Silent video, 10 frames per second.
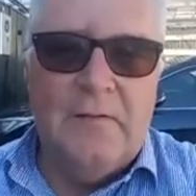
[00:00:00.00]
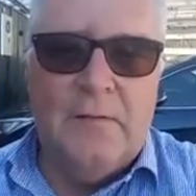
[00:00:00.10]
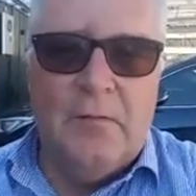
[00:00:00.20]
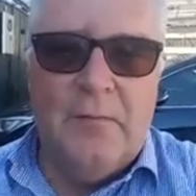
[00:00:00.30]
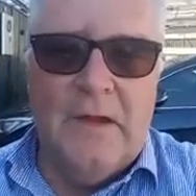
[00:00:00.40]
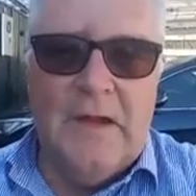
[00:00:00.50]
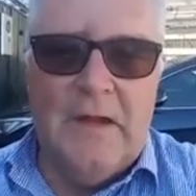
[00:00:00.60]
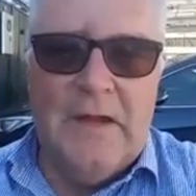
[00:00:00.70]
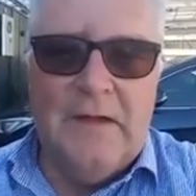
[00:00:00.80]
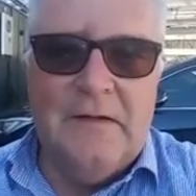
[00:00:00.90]
From
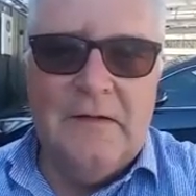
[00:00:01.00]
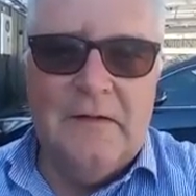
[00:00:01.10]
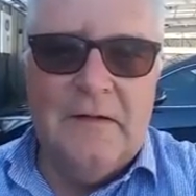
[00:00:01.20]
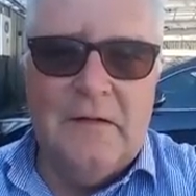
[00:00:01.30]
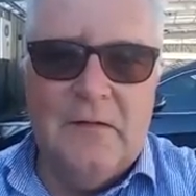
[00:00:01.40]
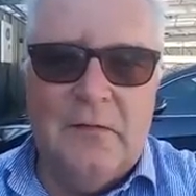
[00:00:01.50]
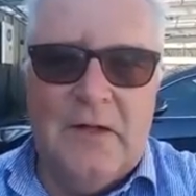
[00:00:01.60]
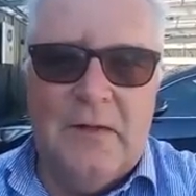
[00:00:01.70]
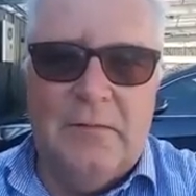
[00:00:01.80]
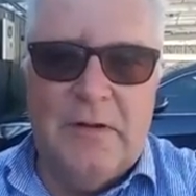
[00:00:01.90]
there,
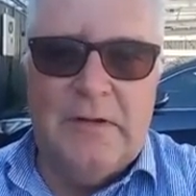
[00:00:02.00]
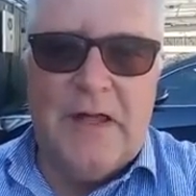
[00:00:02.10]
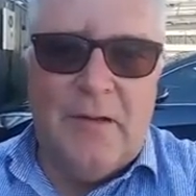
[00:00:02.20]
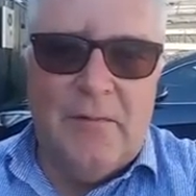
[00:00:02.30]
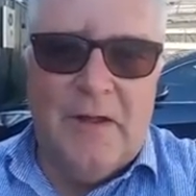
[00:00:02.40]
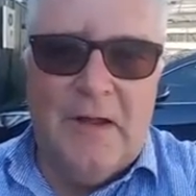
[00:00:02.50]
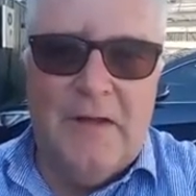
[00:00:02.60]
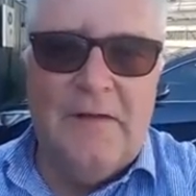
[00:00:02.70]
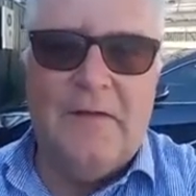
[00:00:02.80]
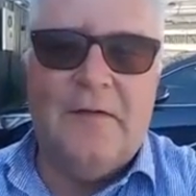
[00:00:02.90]
we build up a
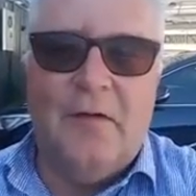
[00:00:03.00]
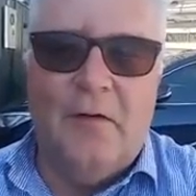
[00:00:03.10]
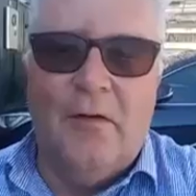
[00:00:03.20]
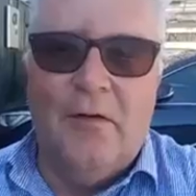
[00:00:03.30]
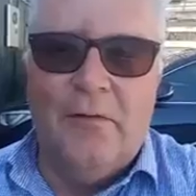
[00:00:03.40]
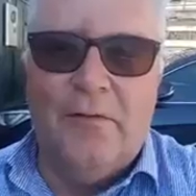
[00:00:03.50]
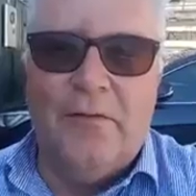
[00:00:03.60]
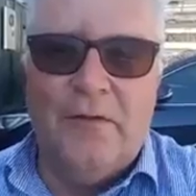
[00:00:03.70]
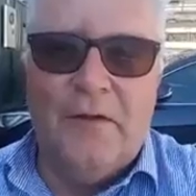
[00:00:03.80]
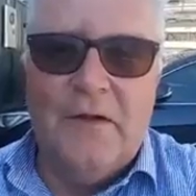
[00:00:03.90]
list of
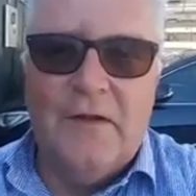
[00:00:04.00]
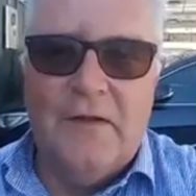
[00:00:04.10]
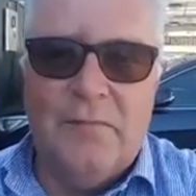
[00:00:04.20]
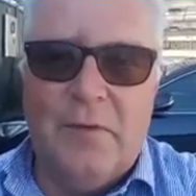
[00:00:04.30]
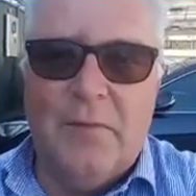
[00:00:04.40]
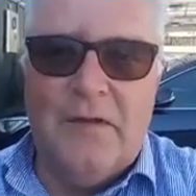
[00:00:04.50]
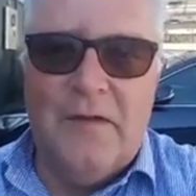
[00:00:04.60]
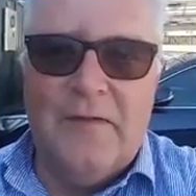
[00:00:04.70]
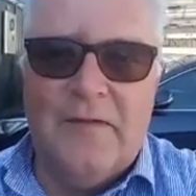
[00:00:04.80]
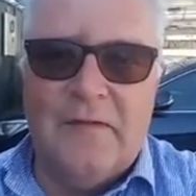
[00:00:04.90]

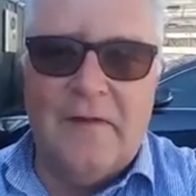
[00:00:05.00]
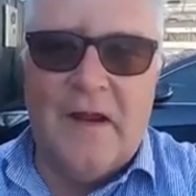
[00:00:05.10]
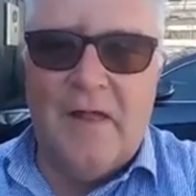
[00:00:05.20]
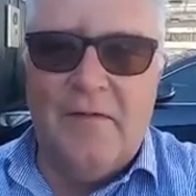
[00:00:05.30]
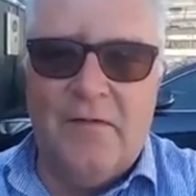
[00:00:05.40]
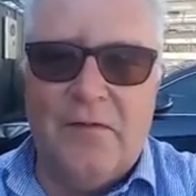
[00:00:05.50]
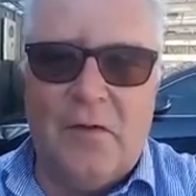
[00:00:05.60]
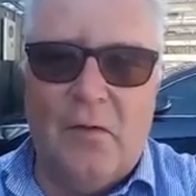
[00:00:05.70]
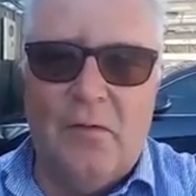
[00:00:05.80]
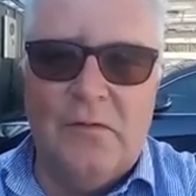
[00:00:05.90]
properties that have
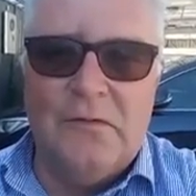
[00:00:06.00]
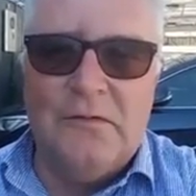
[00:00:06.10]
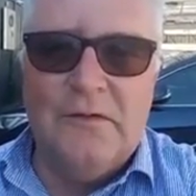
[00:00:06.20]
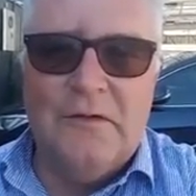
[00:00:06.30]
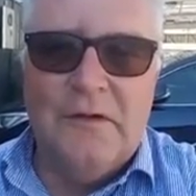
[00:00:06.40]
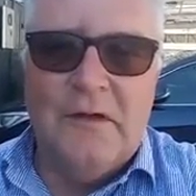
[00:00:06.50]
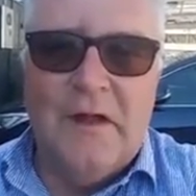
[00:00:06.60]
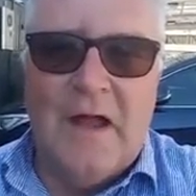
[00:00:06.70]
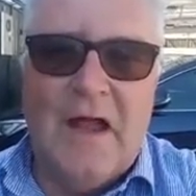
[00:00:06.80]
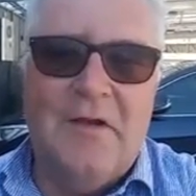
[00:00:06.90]
sold
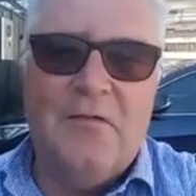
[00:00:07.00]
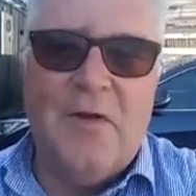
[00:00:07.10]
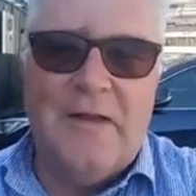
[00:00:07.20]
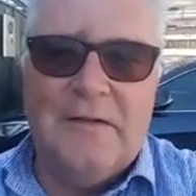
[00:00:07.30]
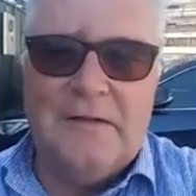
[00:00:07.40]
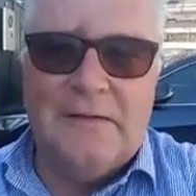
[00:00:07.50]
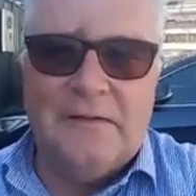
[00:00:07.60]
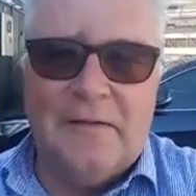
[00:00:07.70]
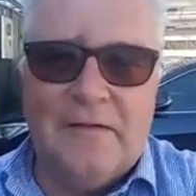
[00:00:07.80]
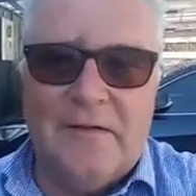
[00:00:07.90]
and
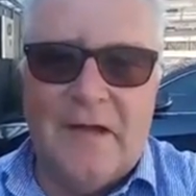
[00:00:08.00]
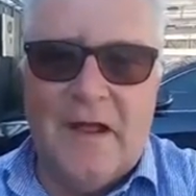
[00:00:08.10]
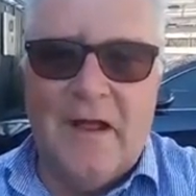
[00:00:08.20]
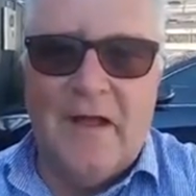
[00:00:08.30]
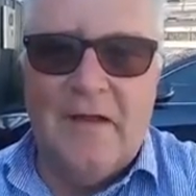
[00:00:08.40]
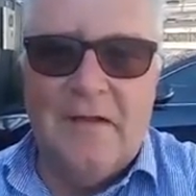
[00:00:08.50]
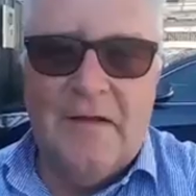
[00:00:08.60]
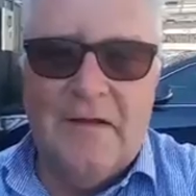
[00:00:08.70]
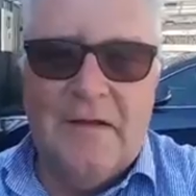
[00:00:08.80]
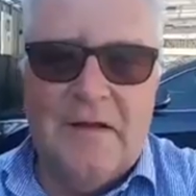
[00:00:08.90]
rentals that are
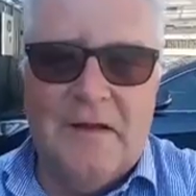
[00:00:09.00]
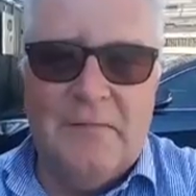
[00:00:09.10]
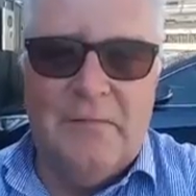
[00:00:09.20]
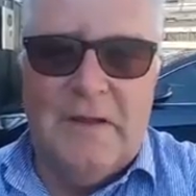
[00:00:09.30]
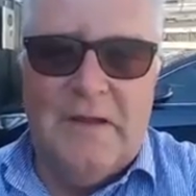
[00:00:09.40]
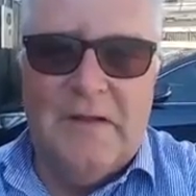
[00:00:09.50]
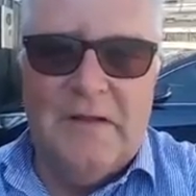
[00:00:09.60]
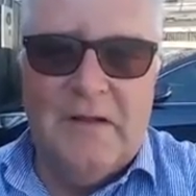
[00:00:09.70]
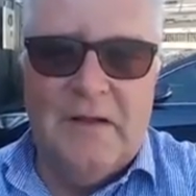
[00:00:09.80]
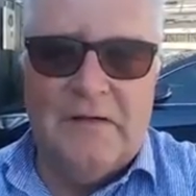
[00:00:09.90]

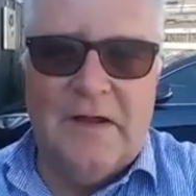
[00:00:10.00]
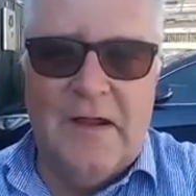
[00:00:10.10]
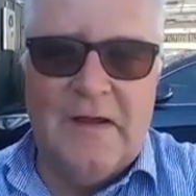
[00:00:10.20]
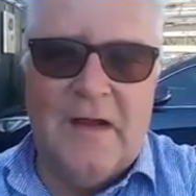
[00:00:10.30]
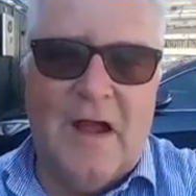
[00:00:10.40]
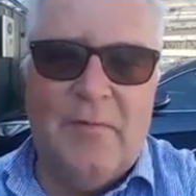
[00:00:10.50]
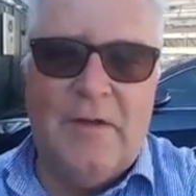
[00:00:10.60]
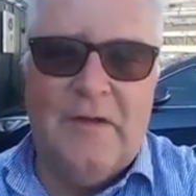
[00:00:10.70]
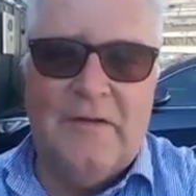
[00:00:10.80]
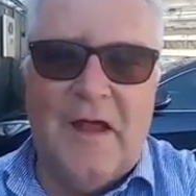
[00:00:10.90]
being taken up
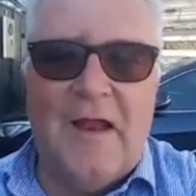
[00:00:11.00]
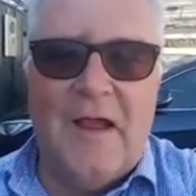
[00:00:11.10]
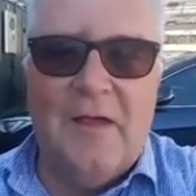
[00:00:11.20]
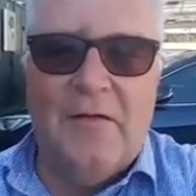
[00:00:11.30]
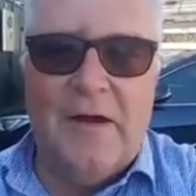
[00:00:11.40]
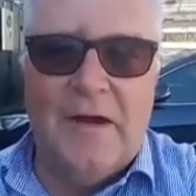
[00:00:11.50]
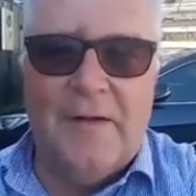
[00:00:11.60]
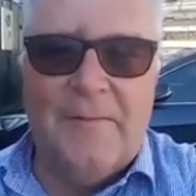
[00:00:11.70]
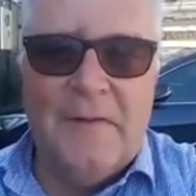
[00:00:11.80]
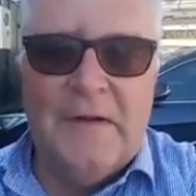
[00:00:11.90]
in that area.